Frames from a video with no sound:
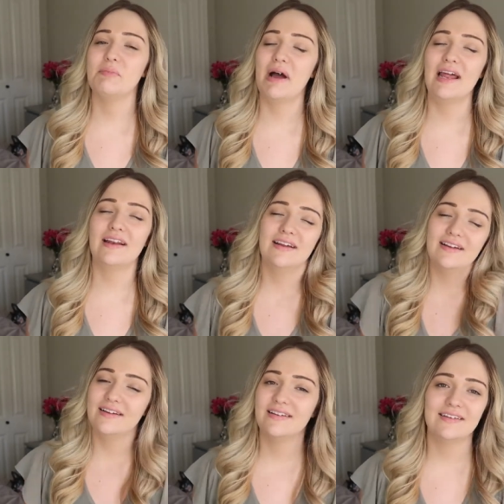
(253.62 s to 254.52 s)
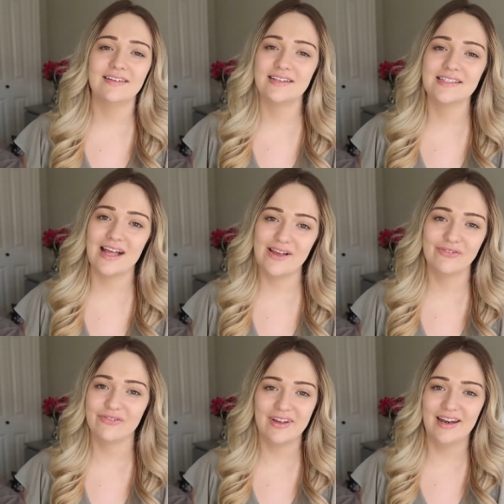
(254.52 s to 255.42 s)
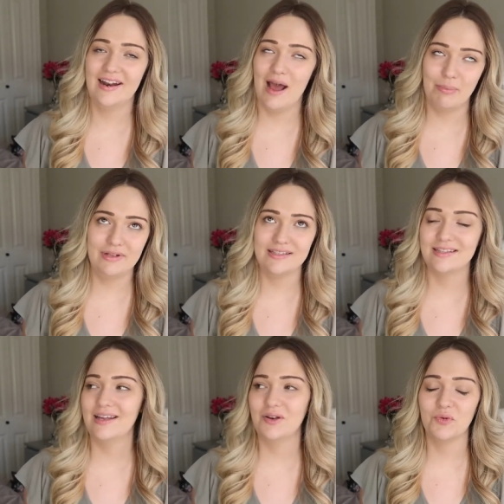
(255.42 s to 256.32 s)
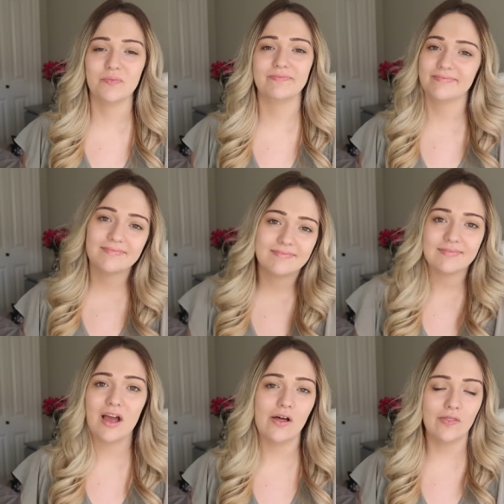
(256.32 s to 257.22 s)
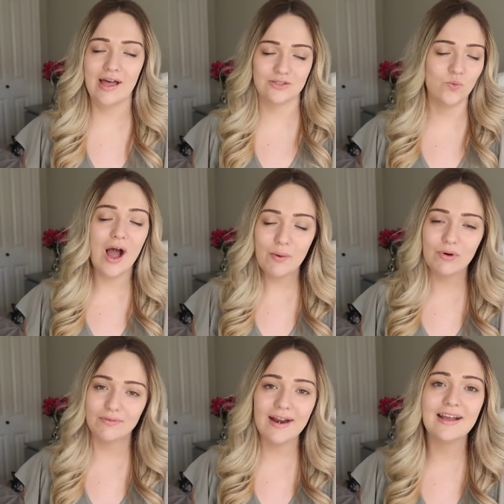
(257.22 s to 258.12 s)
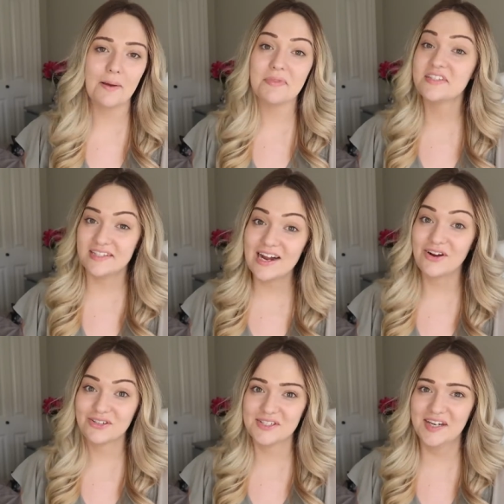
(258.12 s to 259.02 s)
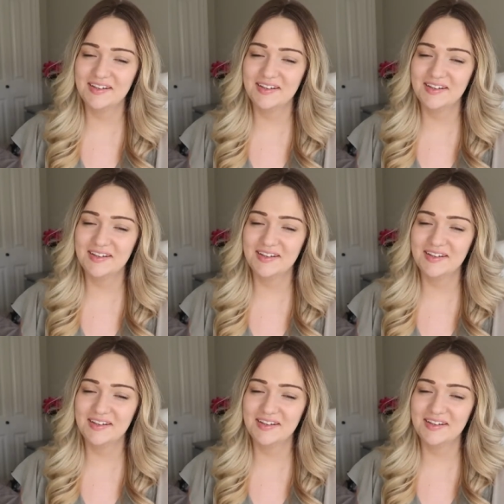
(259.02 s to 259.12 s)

but it's life and it happens, and that's why we're running up the stairs.